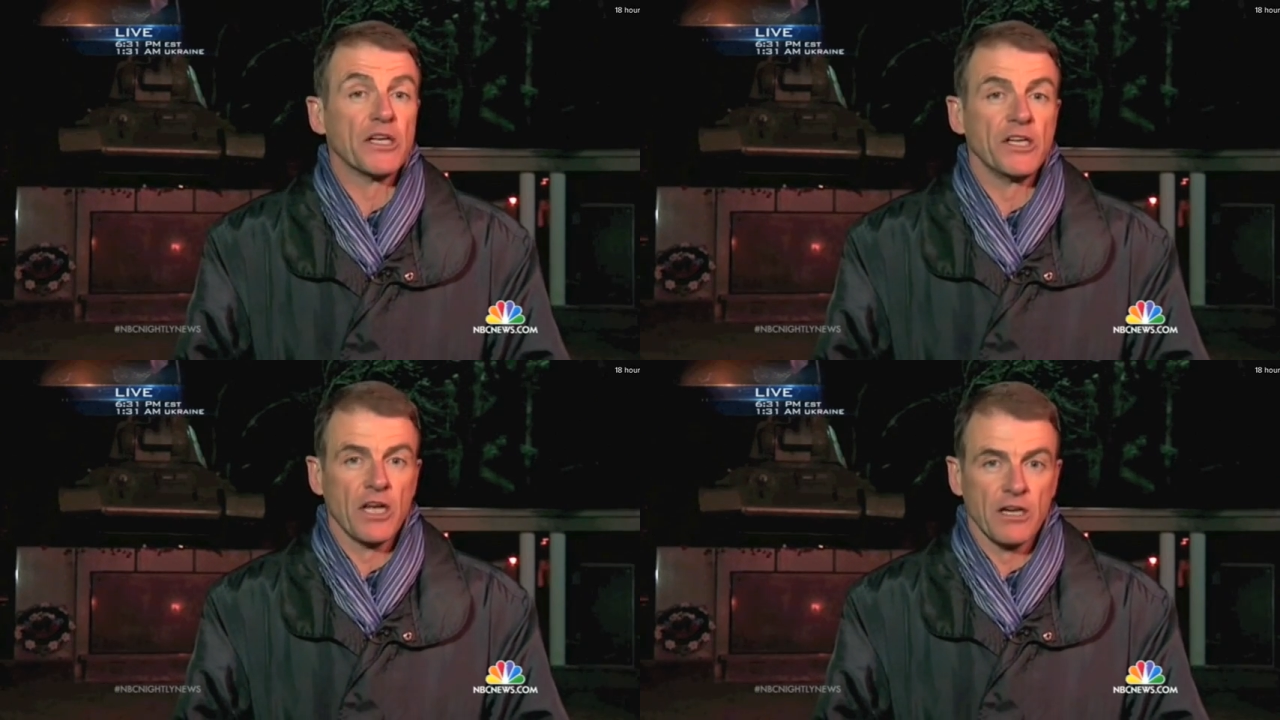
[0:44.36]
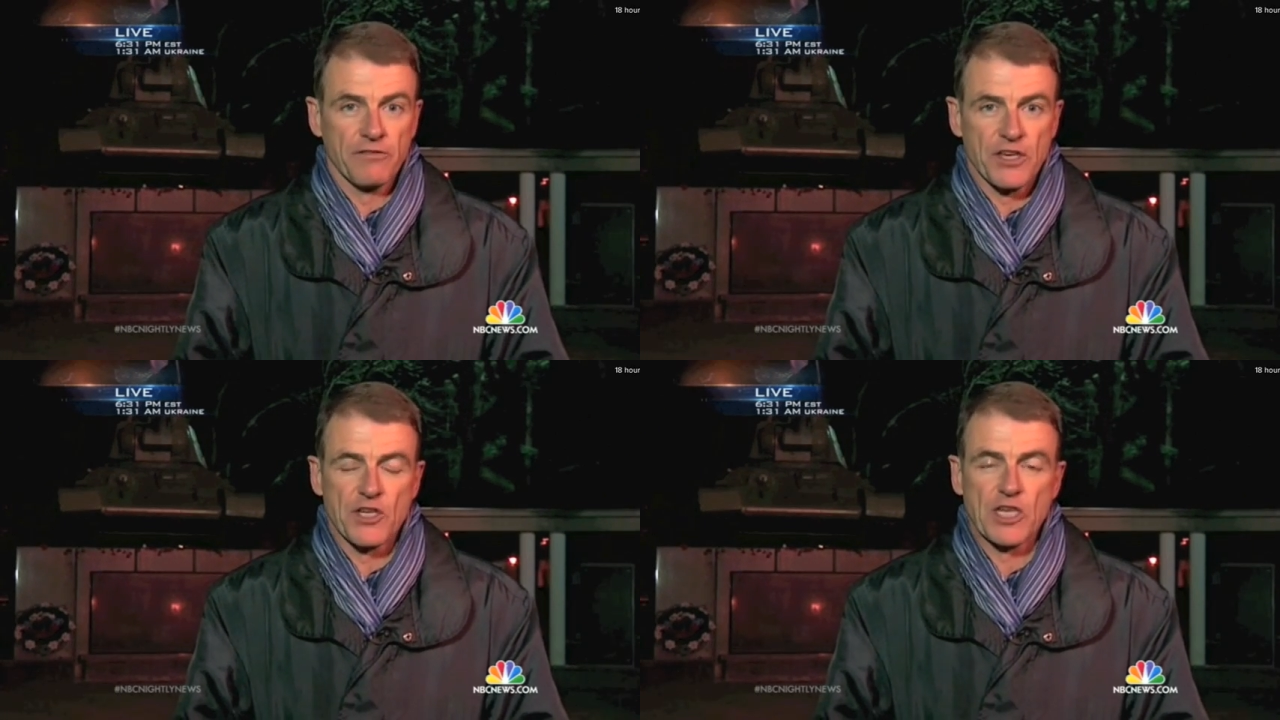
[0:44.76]
But
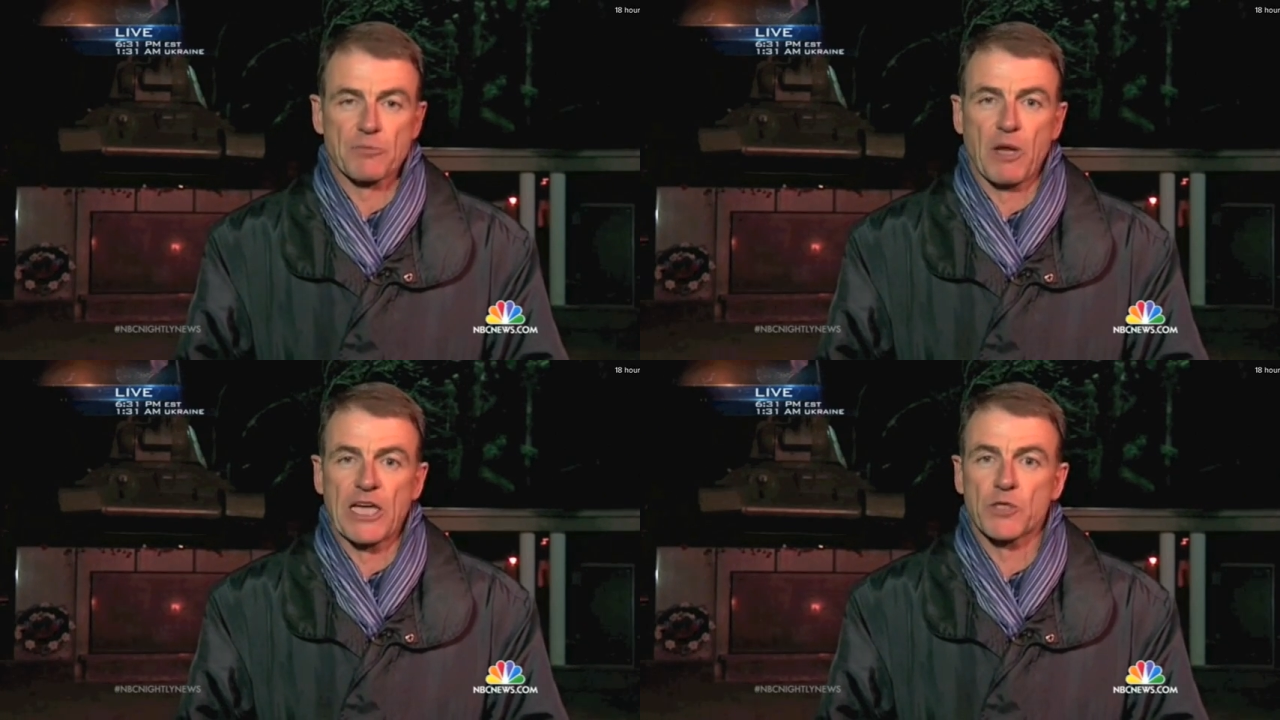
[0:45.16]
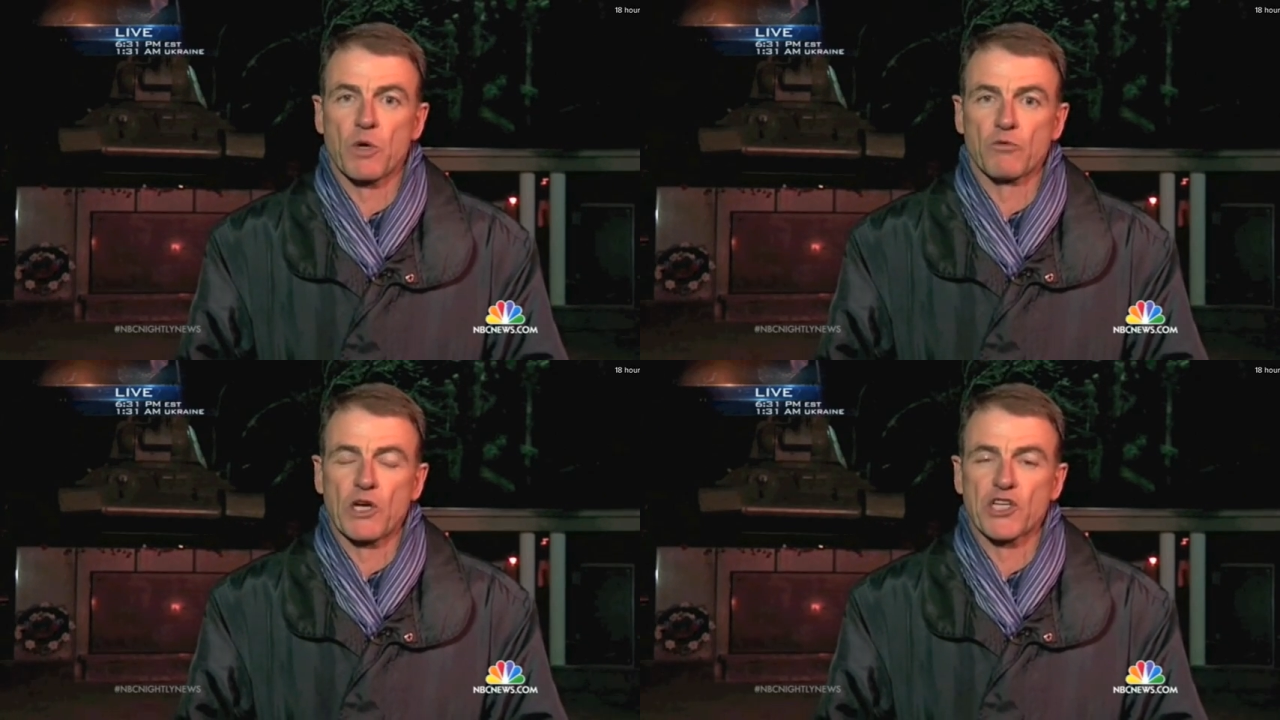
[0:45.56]
none of this
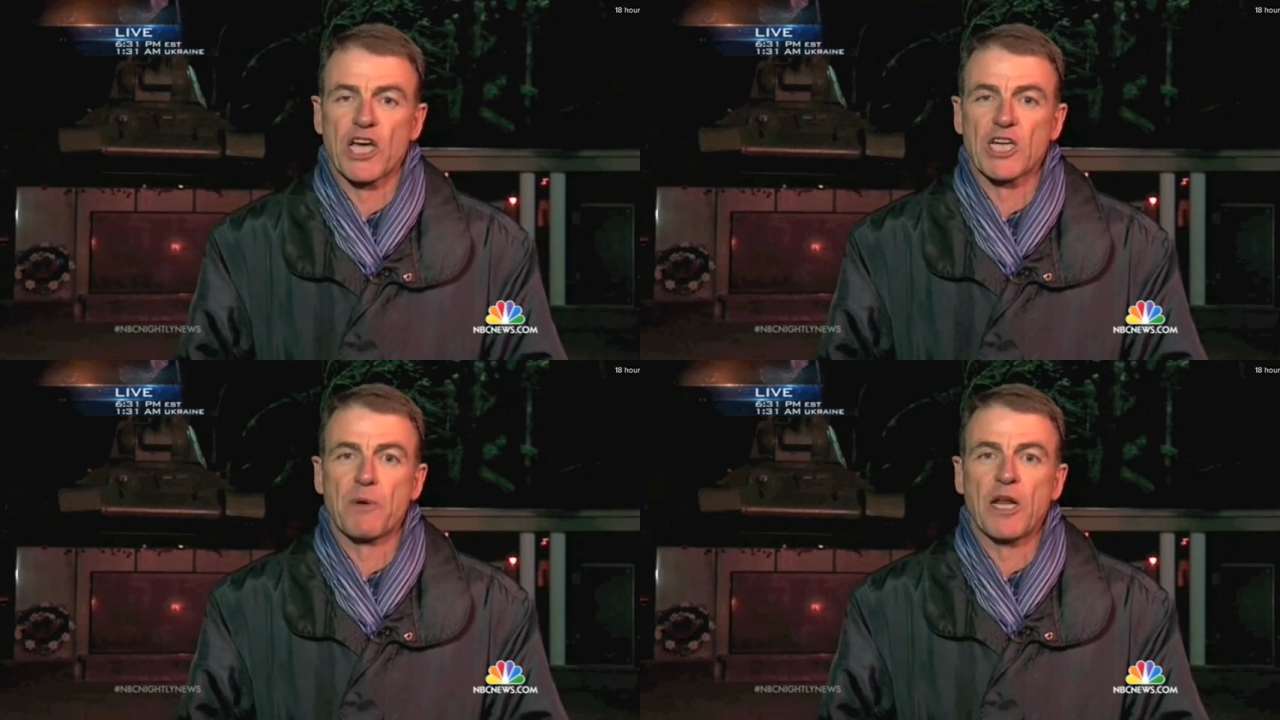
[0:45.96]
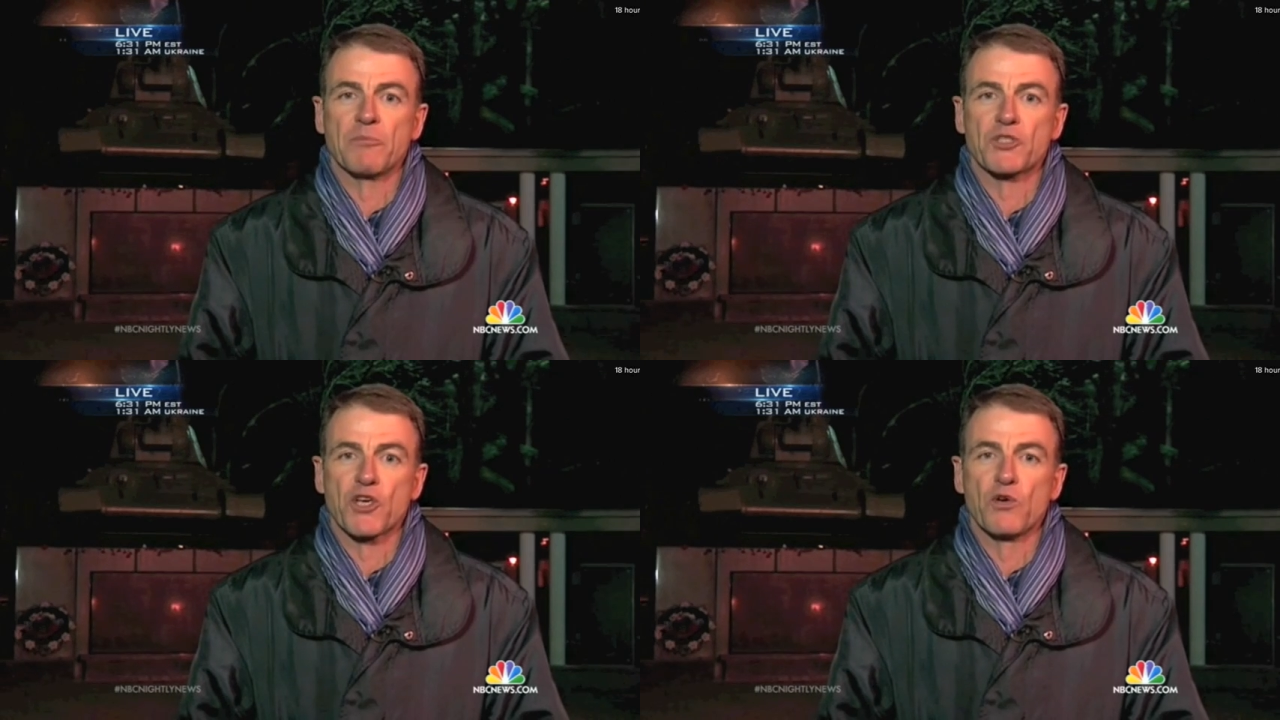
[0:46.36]
explains what Russia has
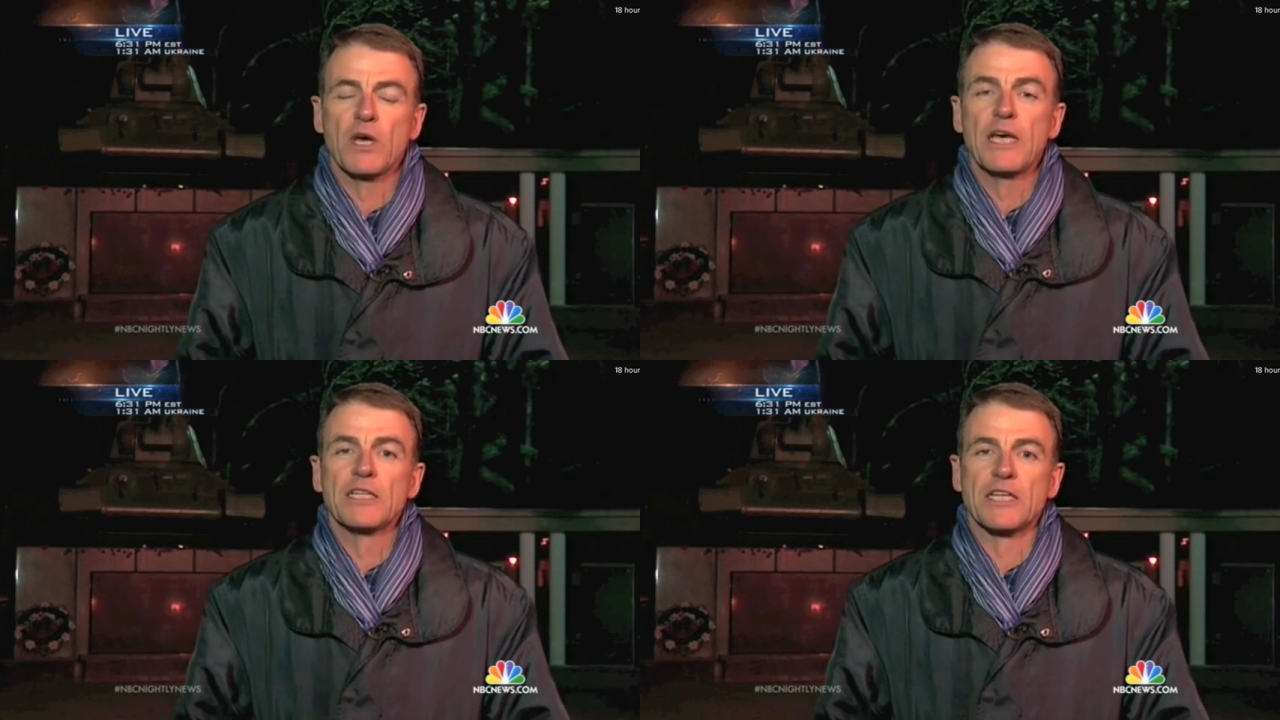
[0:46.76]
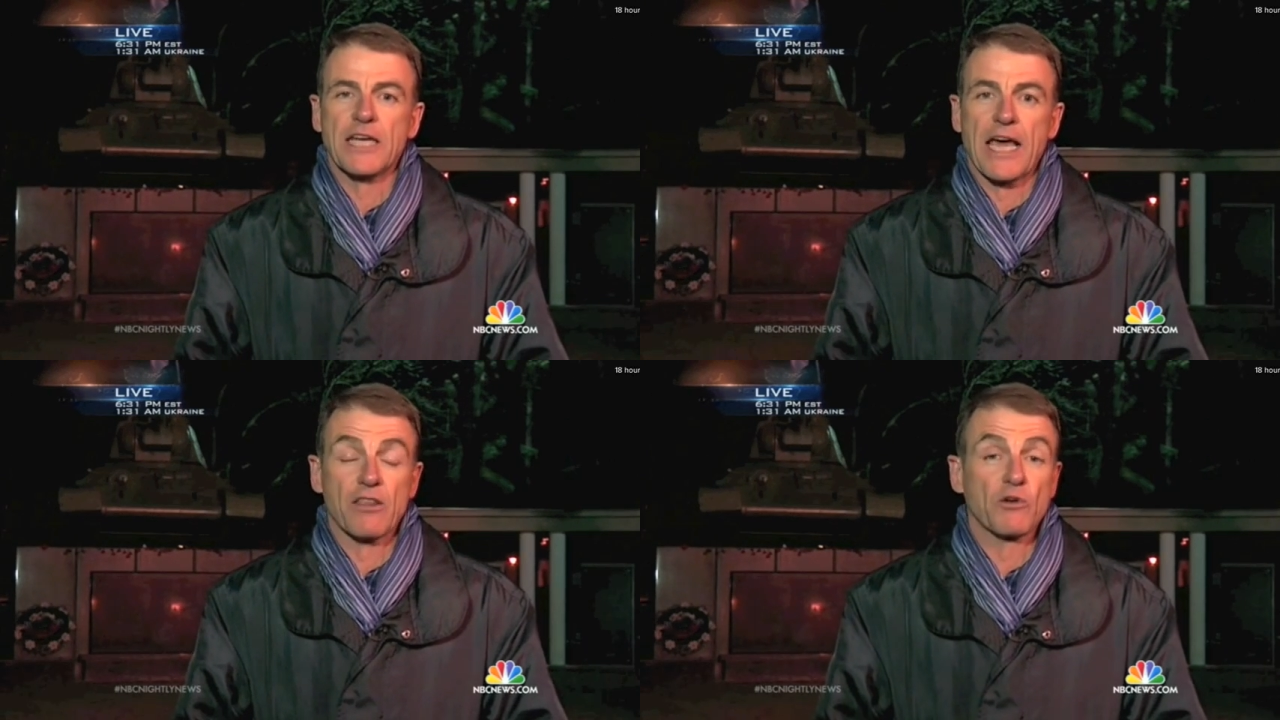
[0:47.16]
been up to
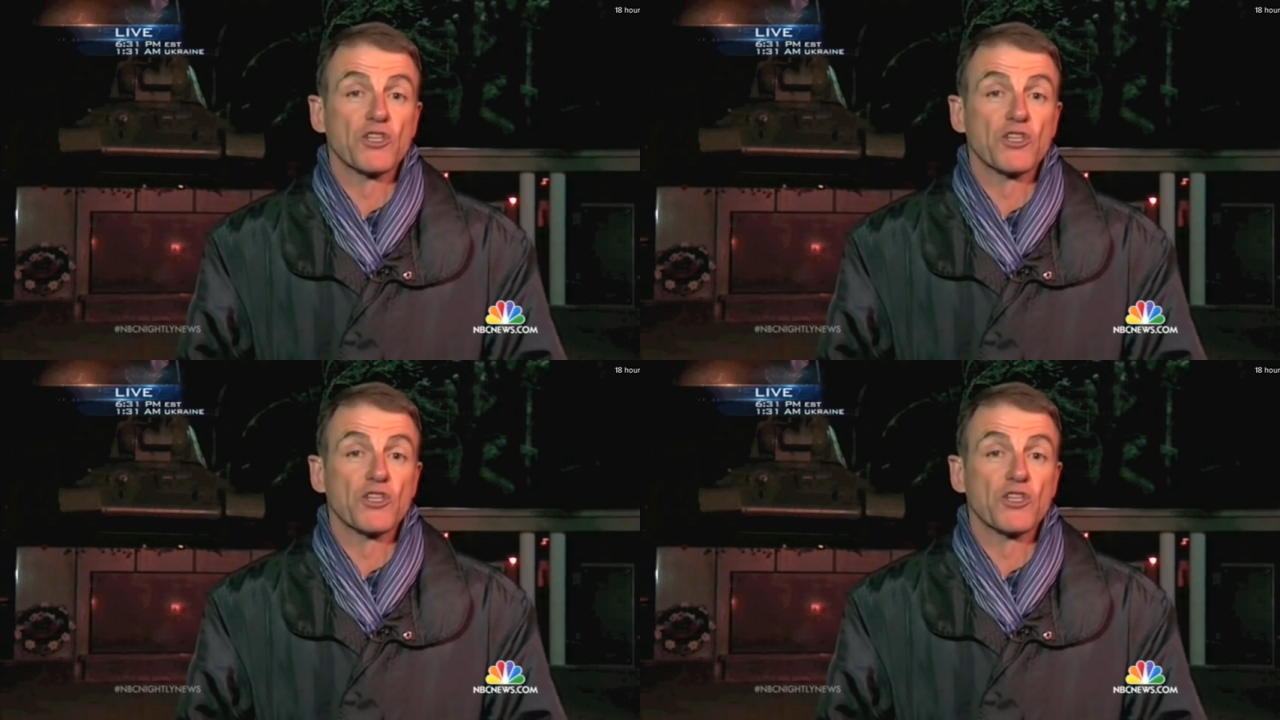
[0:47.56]
today.